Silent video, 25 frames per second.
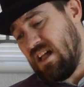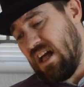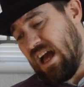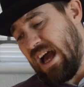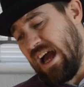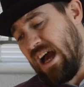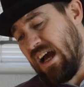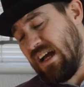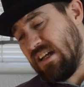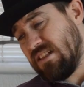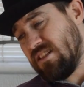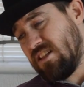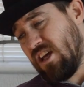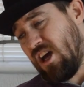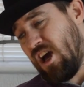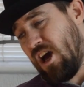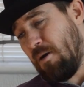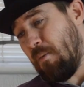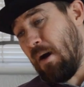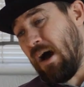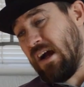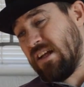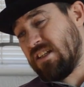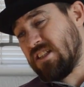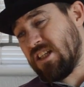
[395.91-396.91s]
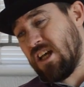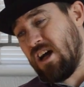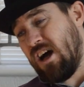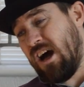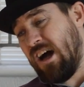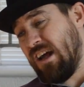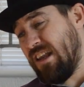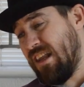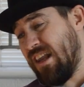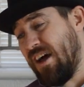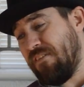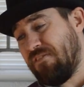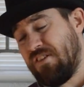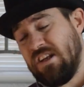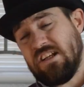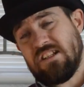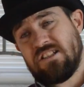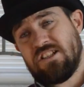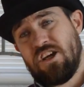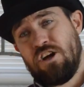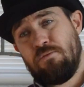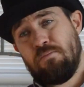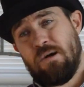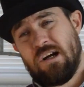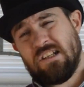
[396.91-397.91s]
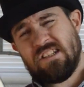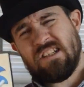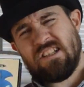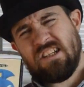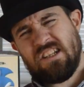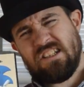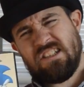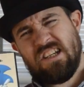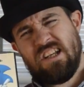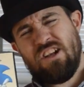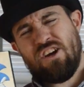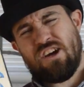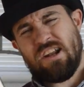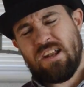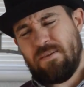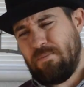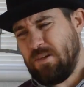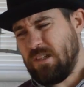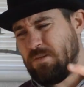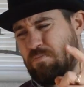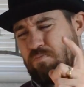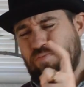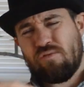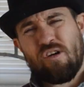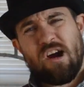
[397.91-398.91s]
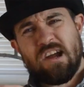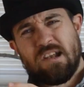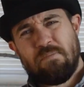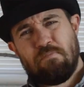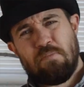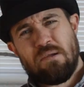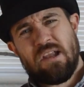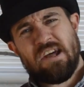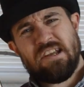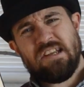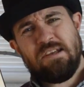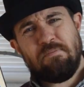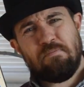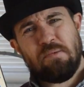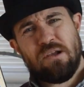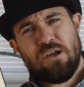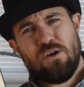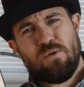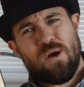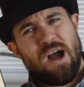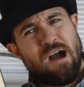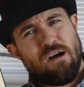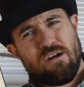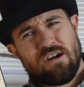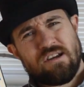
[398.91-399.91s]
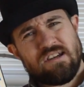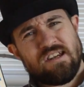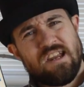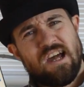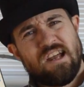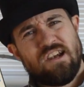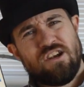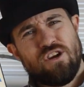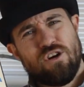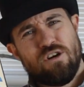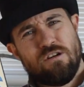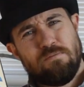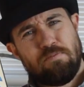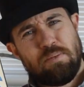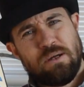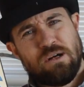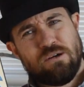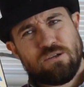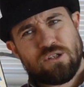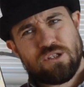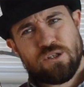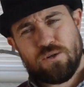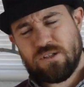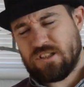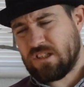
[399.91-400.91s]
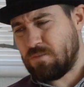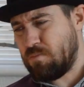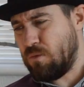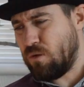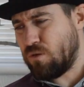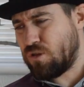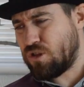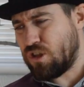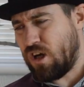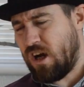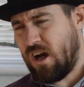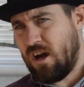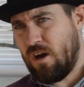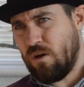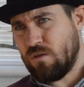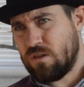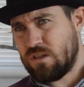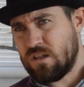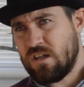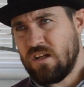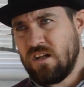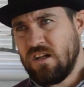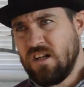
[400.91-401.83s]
And I loved it so much. And you can see, look at it, it's bright bloody blue. How can that not appeal to a small child?